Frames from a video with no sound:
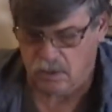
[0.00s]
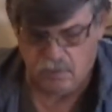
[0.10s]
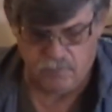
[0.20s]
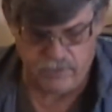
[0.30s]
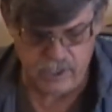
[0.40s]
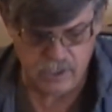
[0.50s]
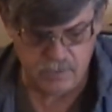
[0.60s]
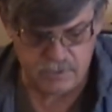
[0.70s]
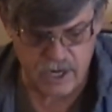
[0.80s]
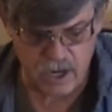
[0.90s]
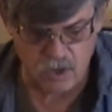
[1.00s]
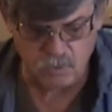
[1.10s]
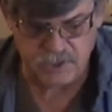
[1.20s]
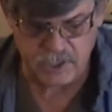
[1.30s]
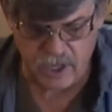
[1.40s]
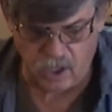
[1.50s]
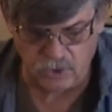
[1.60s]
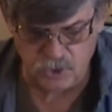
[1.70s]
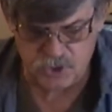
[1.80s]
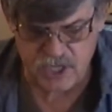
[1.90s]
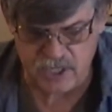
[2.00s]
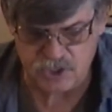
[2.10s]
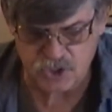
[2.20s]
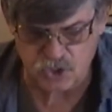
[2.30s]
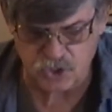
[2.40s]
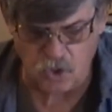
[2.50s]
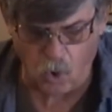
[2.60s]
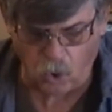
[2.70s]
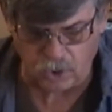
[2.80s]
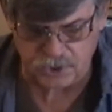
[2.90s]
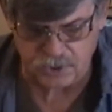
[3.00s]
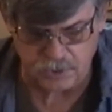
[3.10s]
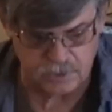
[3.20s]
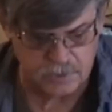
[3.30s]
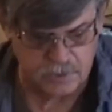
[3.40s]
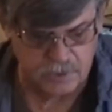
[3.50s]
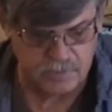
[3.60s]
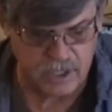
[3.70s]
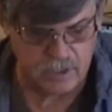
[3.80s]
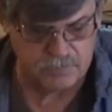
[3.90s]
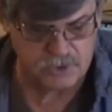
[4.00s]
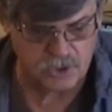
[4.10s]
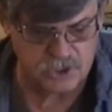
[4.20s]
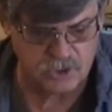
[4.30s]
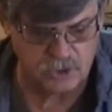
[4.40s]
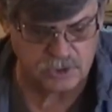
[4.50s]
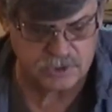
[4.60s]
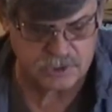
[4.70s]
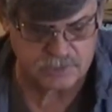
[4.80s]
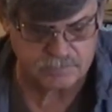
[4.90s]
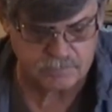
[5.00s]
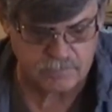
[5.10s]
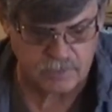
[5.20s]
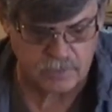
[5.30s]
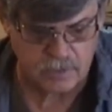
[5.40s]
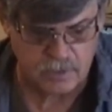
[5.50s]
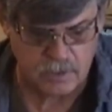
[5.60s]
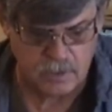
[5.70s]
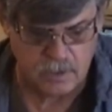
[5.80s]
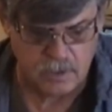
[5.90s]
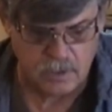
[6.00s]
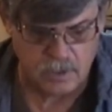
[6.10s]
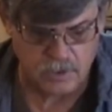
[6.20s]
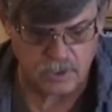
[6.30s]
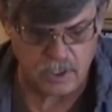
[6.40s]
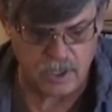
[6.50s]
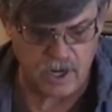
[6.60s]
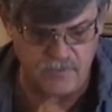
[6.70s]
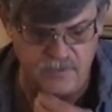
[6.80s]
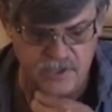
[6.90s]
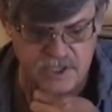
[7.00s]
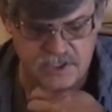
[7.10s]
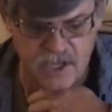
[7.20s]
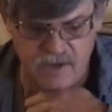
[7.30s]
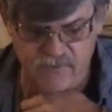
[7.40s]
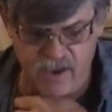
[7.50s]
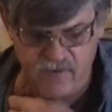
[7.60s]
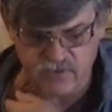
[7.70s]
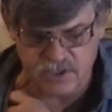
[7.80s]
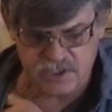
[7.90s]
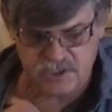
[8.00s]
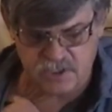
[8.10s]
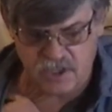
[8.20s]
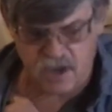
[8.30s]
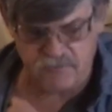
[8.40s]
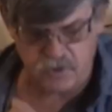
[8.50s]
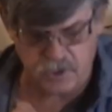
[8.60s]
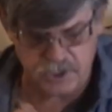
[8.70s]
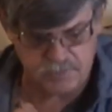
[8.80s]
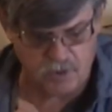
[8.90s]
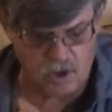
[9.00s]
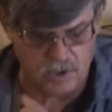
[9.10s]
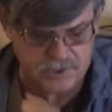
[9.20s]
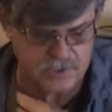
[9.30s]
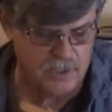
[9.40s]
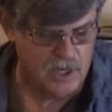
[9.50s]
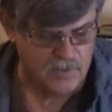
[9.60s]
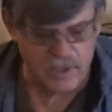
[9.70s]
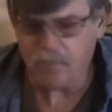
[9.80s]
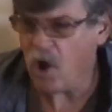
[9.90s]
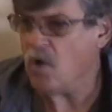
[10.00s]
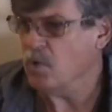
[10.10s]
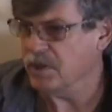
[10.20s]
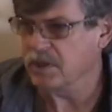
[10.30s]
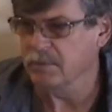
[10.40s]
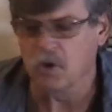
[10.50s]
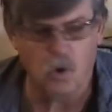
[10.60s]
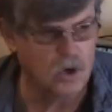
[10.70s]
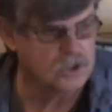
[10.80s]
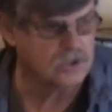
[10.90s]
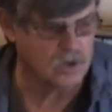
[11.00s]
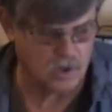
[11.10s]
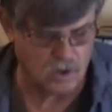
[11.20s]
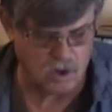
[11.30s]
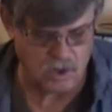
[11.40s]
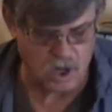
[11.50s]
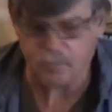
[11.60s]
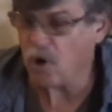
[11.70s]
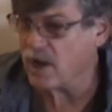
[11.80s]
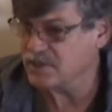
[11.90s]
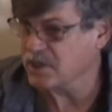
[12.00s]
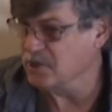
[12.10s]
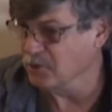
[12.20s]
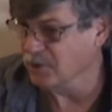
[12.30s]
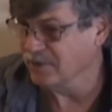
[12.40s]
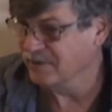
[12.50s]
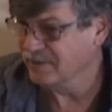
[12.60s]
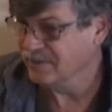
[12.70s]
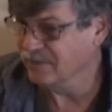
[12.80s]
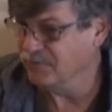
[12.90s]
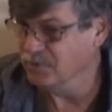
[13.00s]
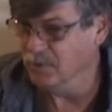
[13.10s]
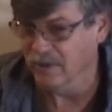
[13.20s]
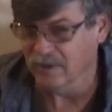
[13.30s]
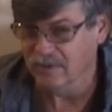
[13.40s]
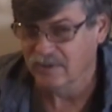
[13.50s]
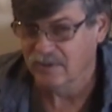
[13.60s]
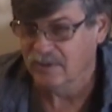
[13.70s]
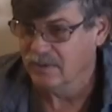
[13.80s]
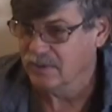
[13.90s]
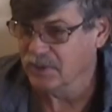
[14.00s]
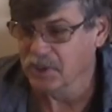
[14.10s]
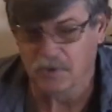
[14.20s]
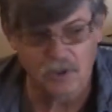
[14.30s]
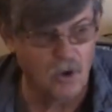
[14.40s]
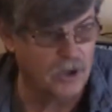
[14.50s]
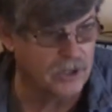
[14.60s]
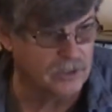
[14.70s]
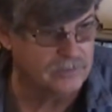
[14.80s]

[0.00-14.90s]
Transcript: They come down with the elders and a certain orator named Tertullus. Okay, and these gave evidence to the governor against Paul. So they brought with them an orator or a prosecutor, if you will. A lawyer.